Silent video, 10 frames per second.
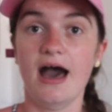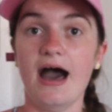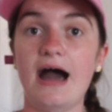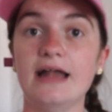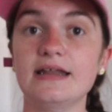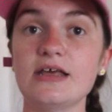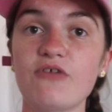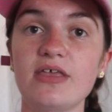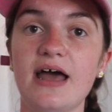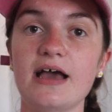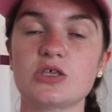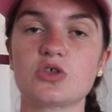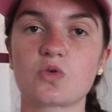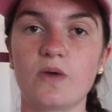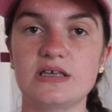and it's really nice. It's
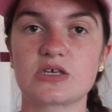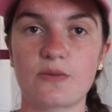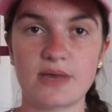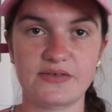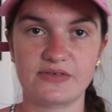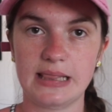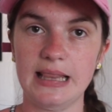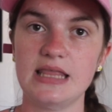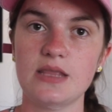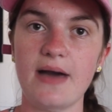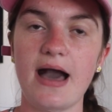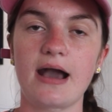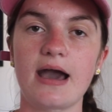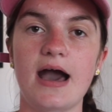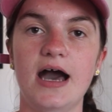just weighs, it's got a massive slit in the
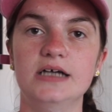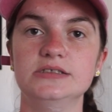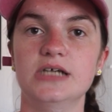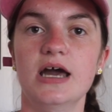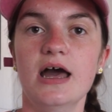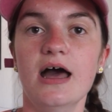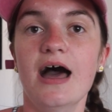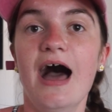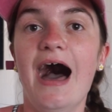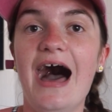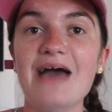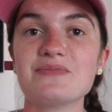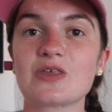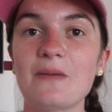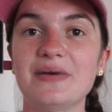back, and I'm
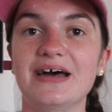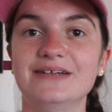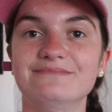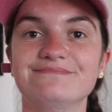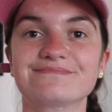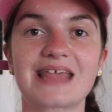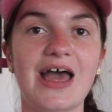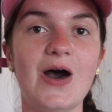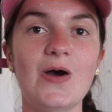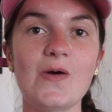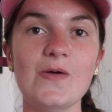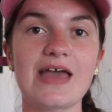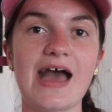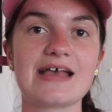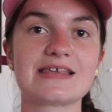sunburnt. Oh
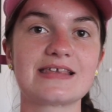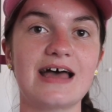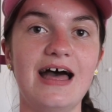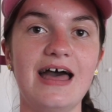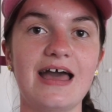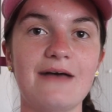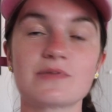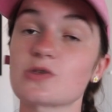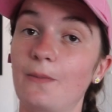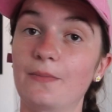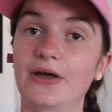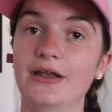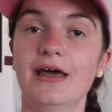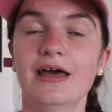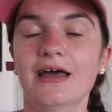yes, I am
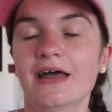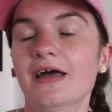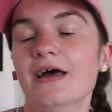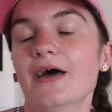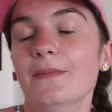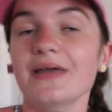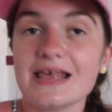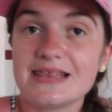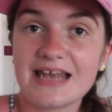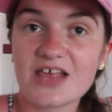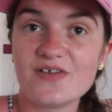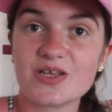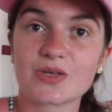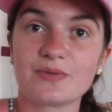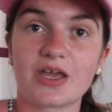sunburnt. But yesterday's video is
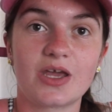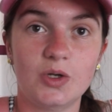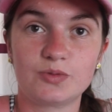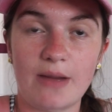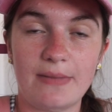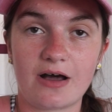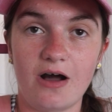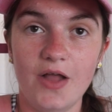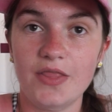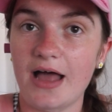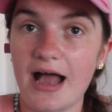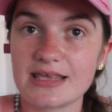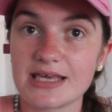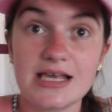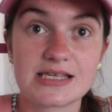gonna be a huge Primark haul. The hat
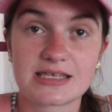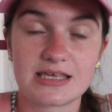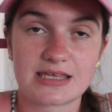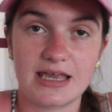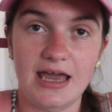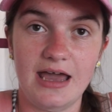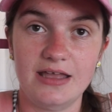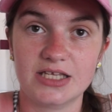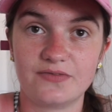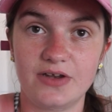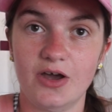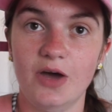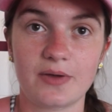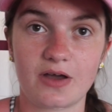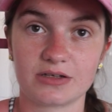is to stay in this video
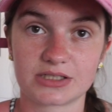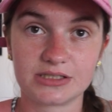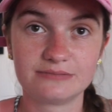because